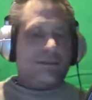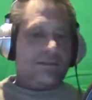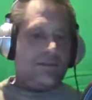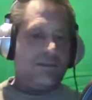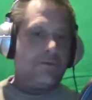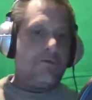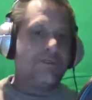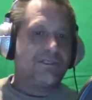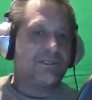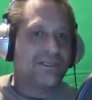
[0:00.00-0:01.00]
it
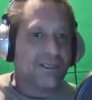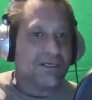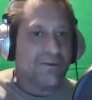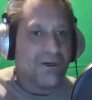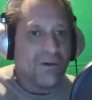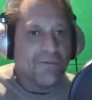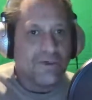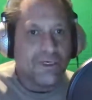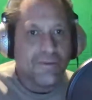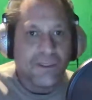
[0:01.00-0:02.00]
was just talking about
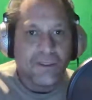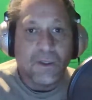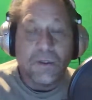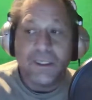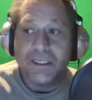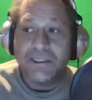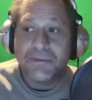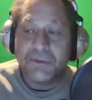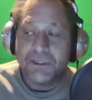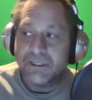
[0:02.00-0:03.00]
overcoming loneliness,
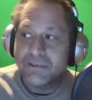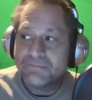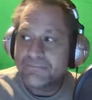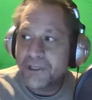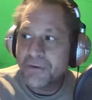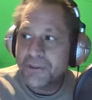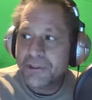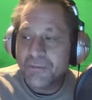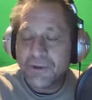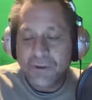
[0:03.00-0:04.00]
but there were
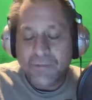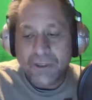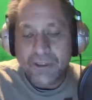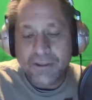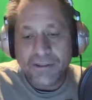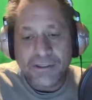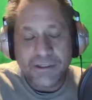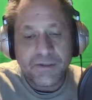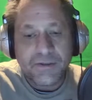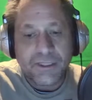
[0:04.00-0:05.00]
some other parts
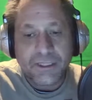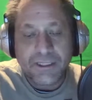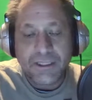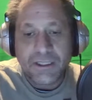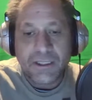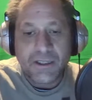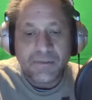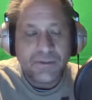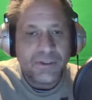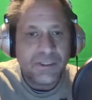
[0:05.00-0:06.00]
too that,
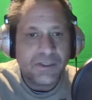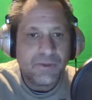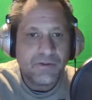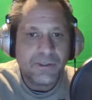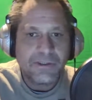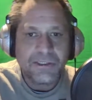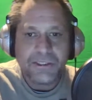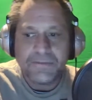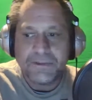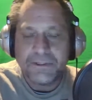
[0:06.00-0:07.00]
well, you'll
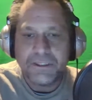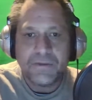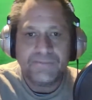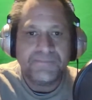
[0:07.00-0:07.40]
see. So,